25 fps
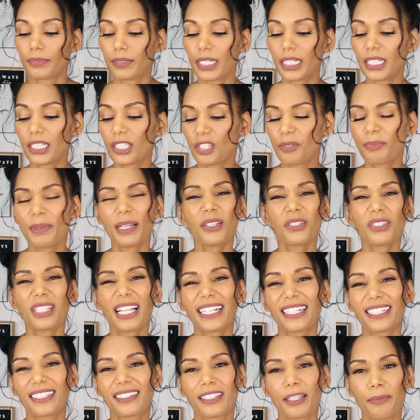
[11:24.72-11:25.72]
It smells
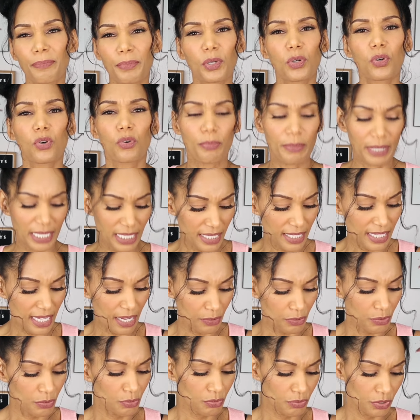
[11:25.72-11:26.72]
like a typical mist,
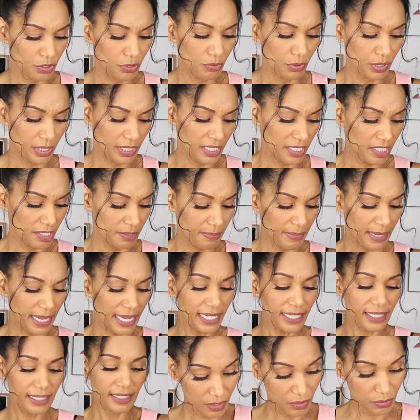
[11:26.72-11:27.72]
how you would
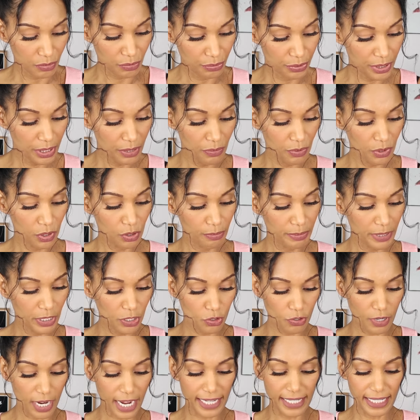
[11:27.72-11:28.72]
expect. We will be
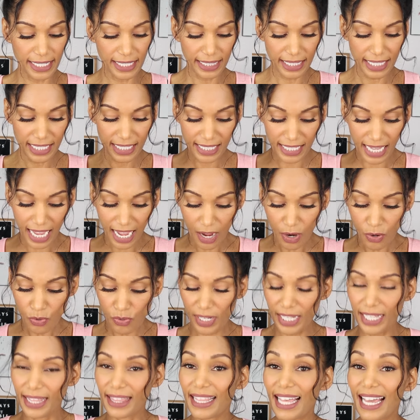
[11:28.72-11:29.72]
trying this
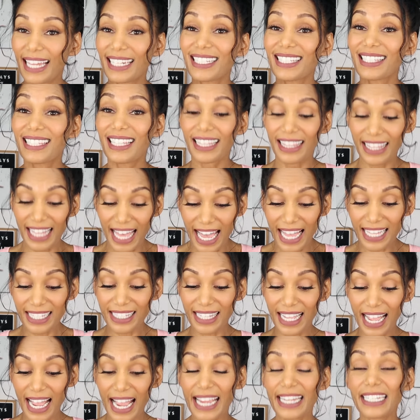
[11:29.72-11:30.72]
out. And that is the
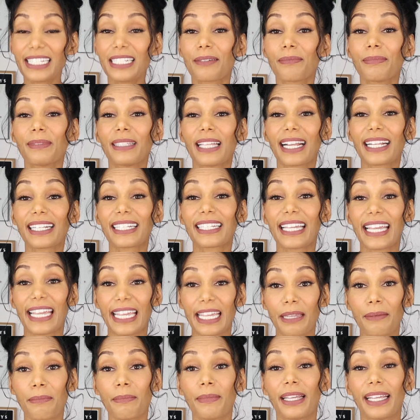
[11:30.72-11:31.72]
last item that
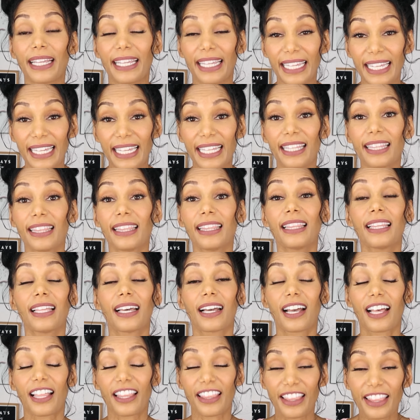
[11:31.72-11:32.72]
came in
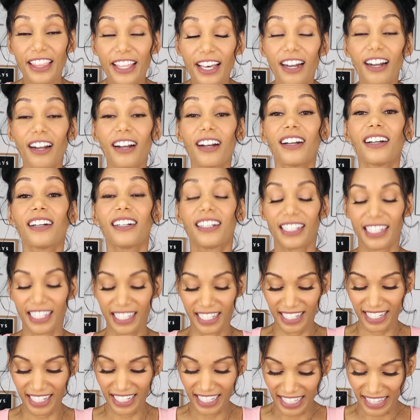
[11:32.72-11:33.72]
the
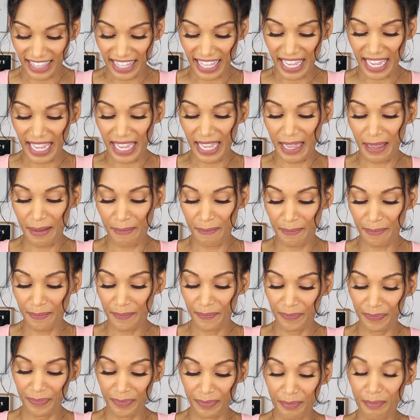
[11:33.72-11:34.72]
Glam
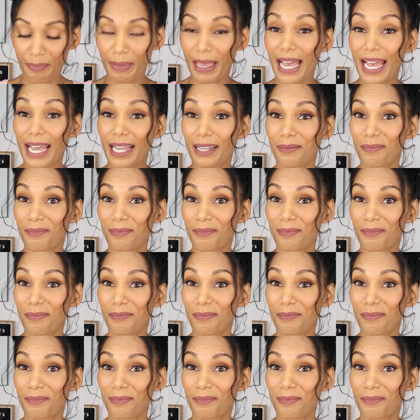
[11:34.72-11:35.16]
Bag